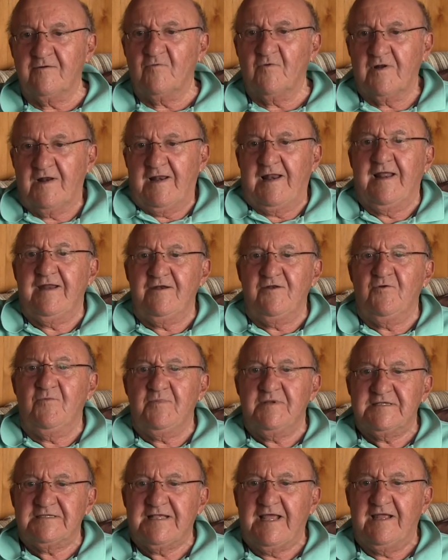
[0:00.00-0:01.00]
What did I do
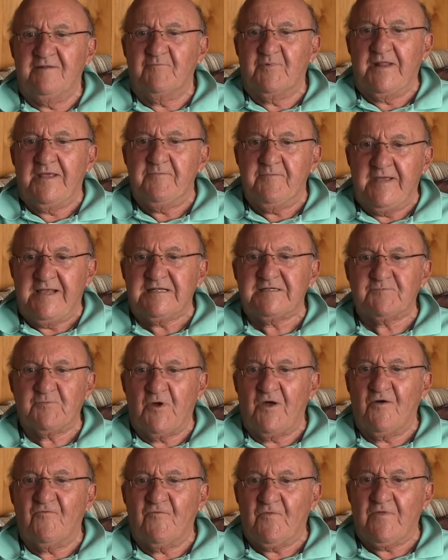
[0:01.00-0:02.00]
besides play
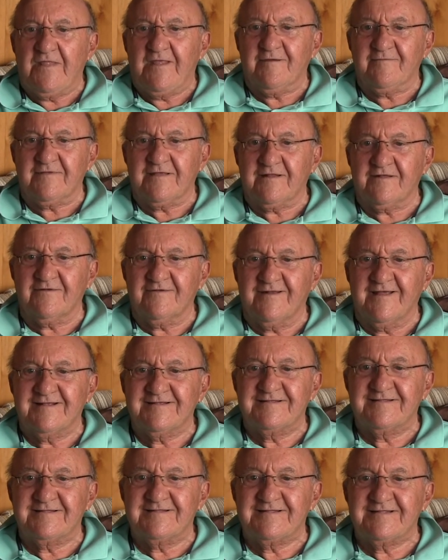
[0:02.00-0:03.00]
baseball for them? You know, and I.
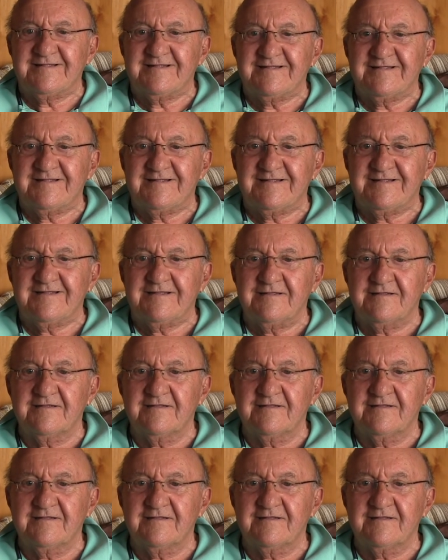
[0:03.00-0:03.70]
Wait a minute, who's Wilbur?